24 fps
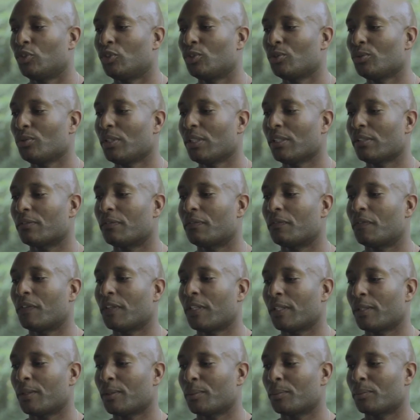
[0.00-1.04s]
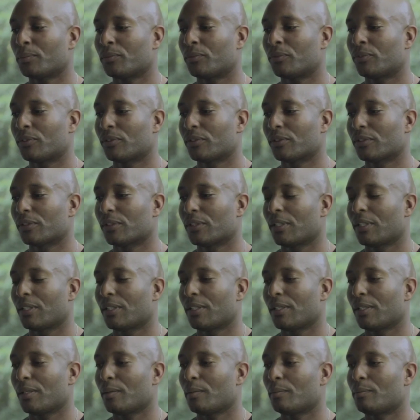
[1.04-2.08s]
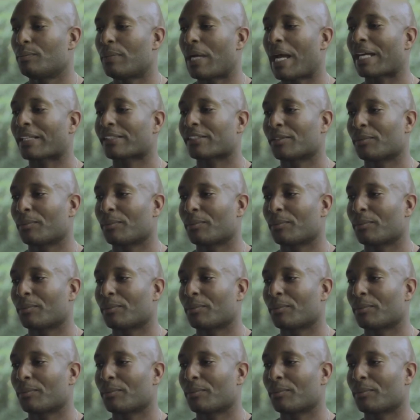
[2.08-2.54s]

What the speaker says: shooting films back